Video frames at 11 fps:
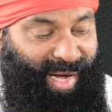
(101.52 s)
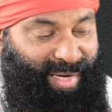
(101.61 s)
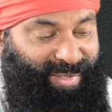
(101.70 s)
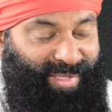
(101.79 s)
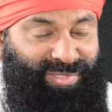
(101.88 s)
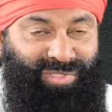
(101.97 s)
I'll
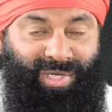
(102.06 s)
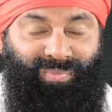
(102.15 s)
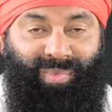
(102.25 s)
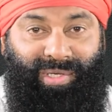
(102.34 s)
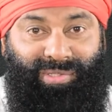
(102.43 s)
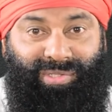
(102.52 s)
get some
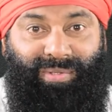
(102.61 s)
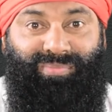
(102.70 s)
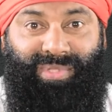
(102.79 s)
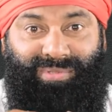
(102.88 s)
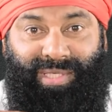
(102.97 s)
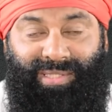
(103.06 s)
money.
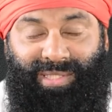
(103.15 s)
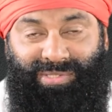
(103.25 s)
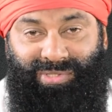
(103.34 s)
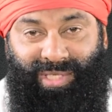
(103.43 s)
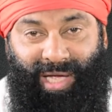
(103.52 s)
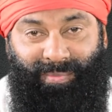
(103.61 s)
Sometimes that
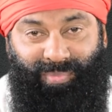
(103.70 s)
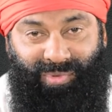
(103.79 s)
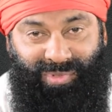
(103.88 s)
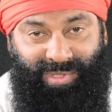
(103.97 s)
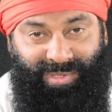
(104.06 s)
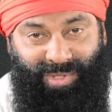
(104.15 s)
doesn't happen.
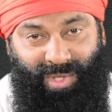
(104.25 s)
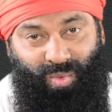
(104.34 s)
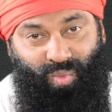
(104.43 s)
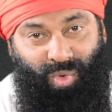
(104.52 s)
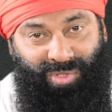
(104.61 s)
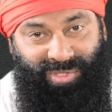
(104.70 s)
Drink
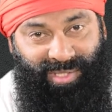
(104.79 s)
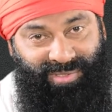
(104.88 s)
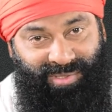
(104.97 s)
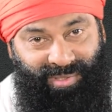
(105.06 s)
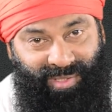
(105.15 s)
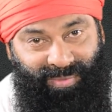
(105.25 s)
water and
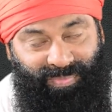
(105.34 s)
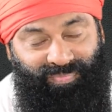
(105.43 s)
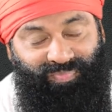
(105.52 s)
sleep.